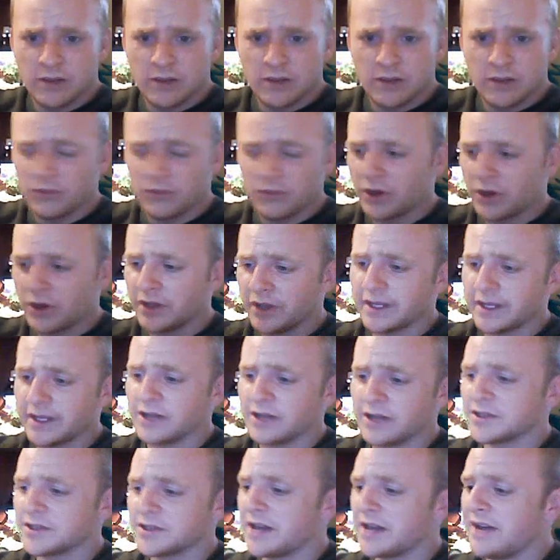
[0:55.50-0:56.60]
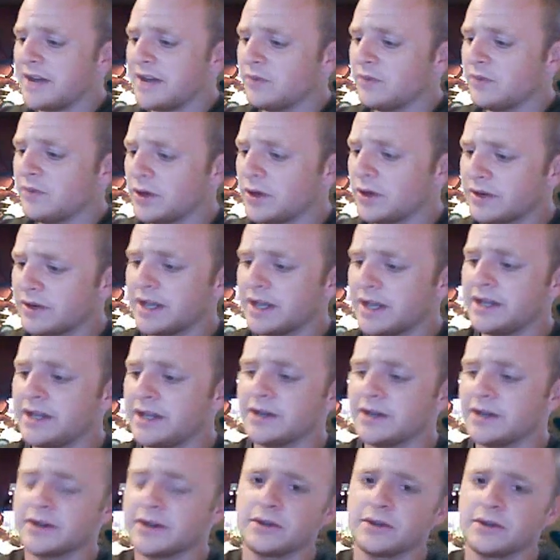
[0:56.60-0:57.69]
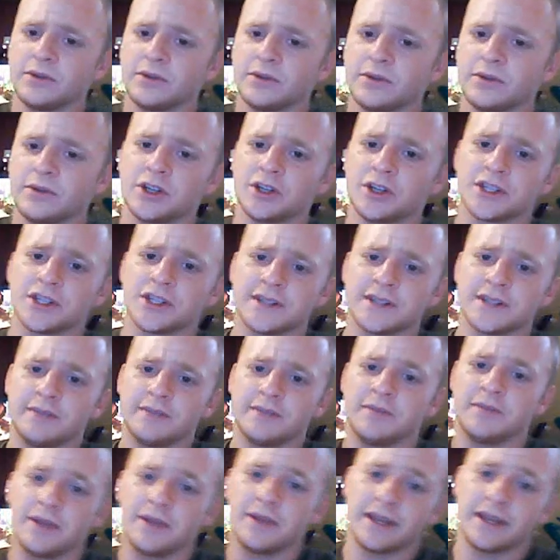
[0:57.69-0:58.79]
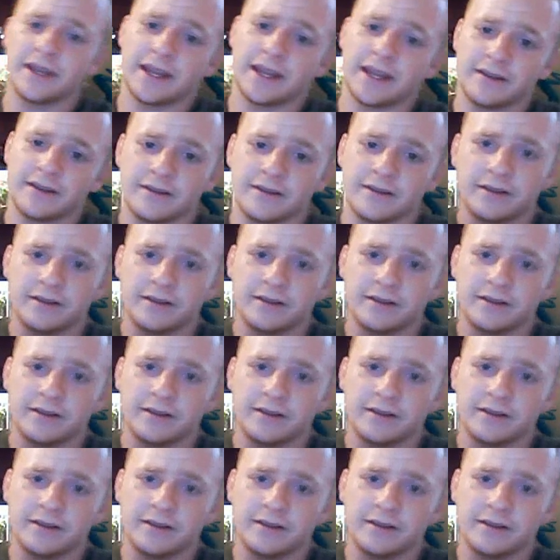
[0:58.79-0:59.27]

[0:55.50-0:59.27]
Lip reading: But I also have one right here, which has not been maintained.